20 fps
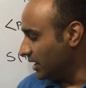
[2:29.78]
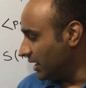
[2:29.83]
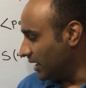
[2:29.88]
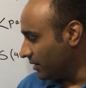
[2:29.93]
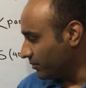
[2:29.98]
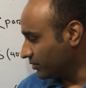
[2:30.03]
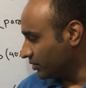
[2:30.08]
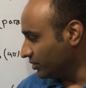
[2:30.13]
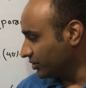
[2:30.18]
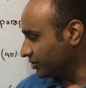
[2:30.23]

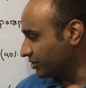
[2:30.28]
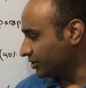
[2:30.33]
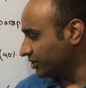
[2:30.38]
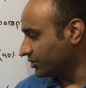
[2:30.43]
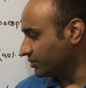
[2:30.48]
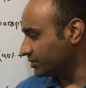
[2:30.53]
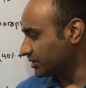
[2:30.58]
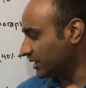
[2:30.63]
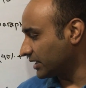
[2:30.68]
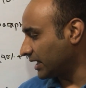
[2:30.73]
I'm going to
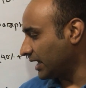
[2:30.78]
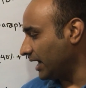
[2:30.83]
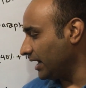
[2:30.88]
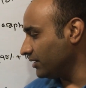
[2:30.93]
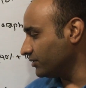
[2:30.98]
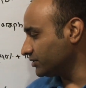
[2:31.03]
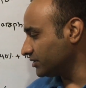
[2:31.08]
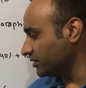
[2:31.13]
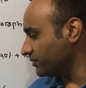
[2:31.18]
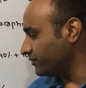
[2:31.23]
use
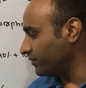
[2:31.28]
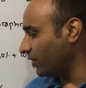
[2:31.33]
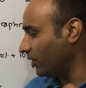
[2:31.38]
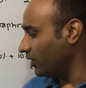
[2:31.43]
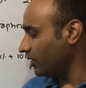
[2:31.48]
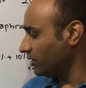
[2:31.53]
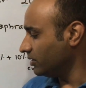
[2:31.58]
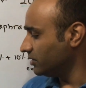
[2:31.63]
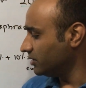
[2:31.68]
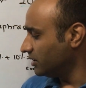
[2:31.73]
accounted
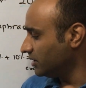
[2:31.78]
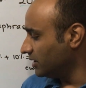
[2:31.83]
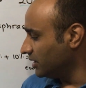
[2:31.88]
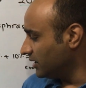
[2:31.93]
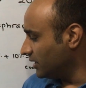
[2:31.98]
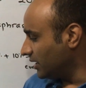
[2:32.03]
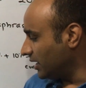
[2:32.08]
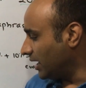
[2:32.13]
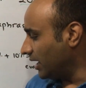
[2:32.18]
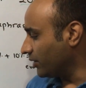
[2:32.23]
for.
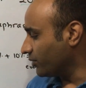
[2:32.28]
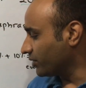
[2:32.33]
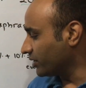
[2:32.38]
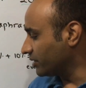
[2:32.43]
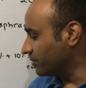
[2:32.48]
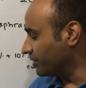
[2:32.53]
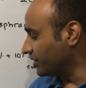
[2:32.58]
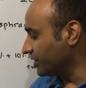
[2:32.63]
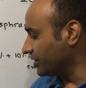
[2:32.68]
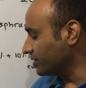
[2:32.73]
I
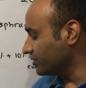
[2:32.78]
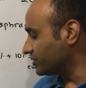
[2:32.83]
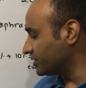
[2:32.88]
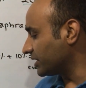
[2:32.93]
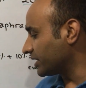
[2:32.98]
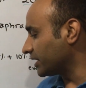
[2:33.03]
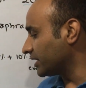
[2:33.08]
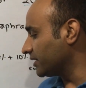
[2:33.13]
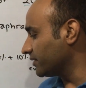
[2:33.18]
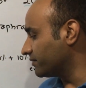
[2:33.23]
will be
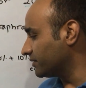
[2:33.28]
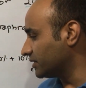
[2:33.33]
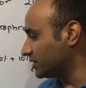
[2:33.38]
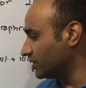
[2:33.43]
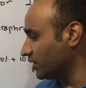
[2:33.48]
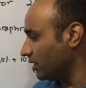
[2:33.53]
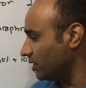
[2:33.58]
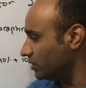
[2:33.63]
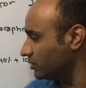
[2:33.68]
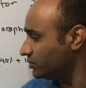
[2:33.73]
using even
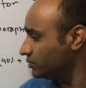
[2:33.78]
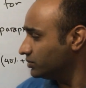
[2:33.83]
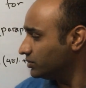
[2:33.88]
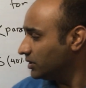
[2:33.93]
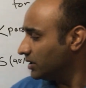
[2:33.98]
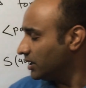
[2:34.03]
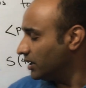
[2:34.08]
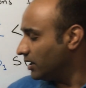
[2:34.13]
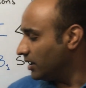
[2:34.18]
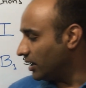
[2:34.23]

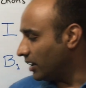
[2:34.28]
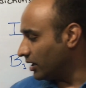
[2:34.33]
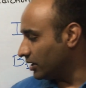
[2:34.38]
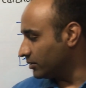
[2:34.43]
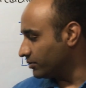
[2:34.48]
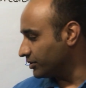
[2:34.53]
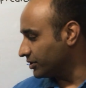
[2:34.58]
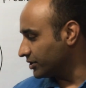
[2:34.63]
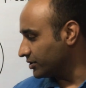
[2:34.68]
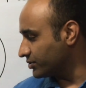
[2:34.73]
though.
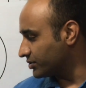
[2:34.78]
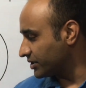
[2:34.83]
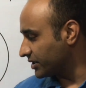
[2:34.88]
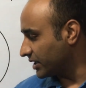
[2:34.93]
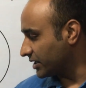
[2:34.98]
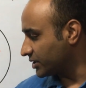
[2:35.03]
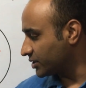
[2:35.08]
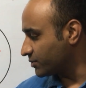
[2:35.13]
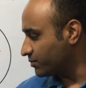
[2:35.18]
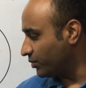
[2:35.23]
I'll be
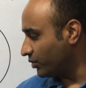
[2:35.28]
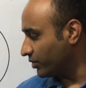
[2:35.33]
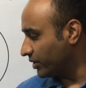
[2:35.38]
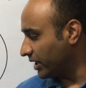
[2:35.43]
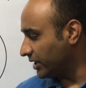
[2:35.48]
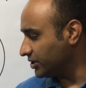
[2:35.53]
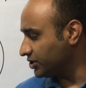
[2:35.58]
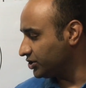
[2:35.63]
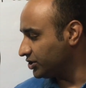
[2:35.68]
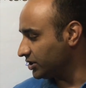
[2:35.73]
using
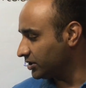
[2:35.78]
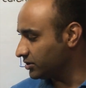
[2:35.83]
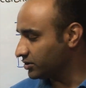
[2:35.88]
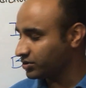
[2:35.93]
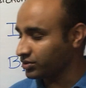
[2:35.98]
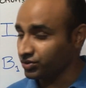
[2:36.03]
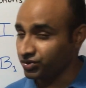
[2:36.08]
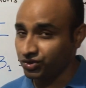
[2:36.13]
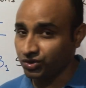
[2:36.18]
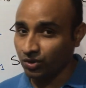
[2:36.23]
exponential
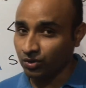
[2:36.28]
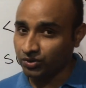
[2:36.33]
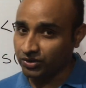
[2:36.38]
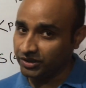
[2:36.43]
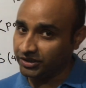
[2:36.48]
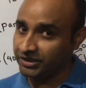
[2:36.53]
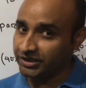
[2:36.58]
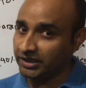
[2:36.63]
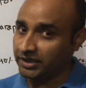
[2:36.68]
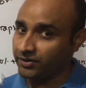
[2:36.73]
to show
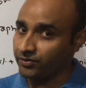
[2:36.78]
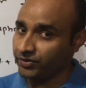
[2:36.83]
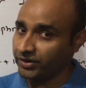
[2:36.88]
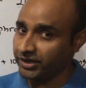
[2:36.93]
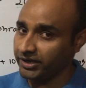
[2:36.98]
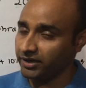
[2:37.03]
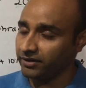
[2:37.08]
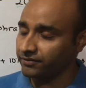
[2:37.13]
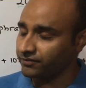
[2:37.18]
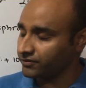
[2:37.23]
the
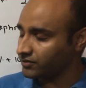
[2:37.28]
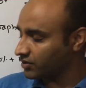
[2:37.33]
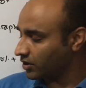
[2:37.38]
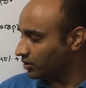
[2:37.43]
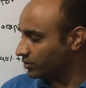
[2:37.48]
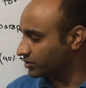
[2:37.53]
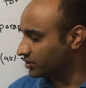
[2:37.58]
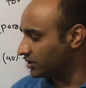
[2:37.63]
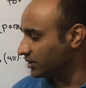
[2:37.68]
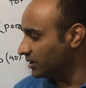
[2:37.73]
degree of
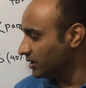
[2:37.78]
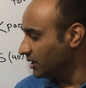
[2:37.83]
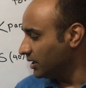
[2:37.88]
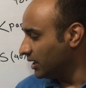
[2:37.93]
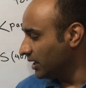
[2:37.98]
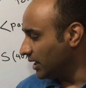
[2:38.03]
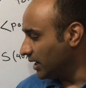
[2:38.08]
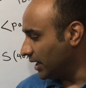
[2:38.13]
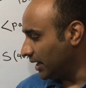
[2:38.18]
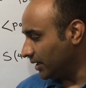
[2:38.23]
growth.
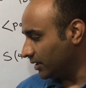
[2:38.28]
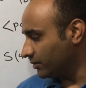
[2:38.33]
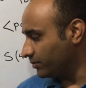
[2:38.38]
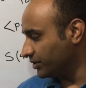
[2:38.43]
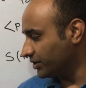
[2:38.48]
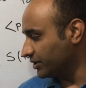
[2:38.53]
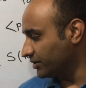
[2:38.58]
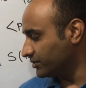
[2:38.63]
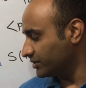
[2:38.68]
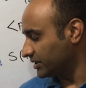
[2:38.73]
I'll
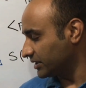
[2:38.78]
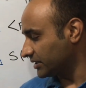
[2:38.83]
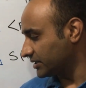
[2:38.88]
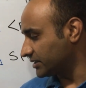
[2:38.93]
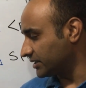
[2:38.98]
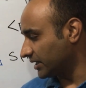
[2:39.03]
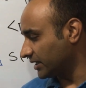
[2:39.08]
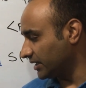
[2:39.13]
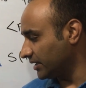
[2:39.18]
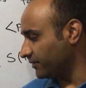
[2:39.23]
be using
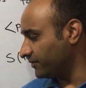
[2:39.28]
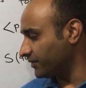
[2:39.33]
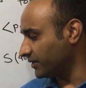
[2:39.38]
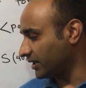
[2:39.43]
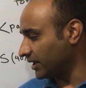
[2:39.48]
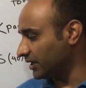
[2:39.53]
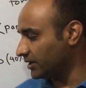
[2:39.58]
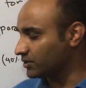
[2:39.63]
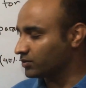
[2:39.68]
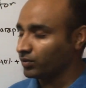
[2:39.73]

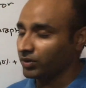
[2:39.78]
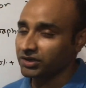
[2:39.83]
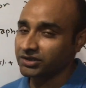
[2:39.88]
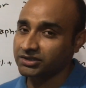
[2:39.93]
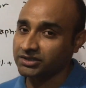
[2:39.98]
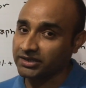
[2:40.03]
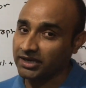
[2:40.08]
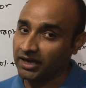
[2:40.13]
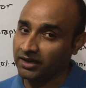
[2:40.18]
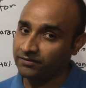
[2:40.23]
significant
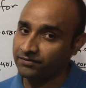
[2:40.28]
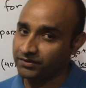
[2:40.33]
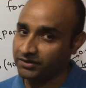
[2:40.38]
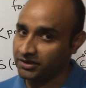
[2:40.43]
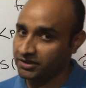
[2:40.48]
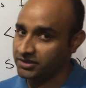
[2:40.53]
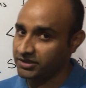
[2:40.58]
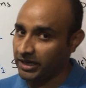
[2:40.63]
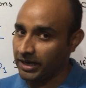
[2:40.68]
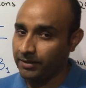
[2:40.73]
once again for
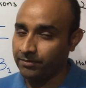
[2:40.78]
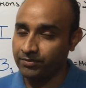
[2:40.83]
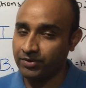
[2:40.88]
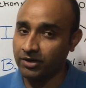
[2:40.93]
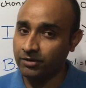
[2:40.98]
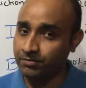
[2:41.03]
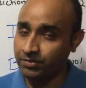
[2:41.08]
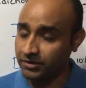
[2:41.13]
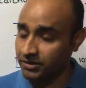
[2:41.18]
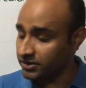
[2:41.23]
the same
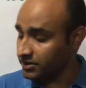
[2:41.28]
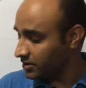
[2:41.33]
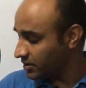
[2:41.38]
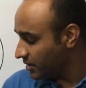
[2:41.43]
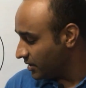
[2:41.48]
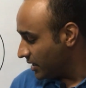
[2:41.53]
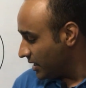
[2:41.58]
purpose.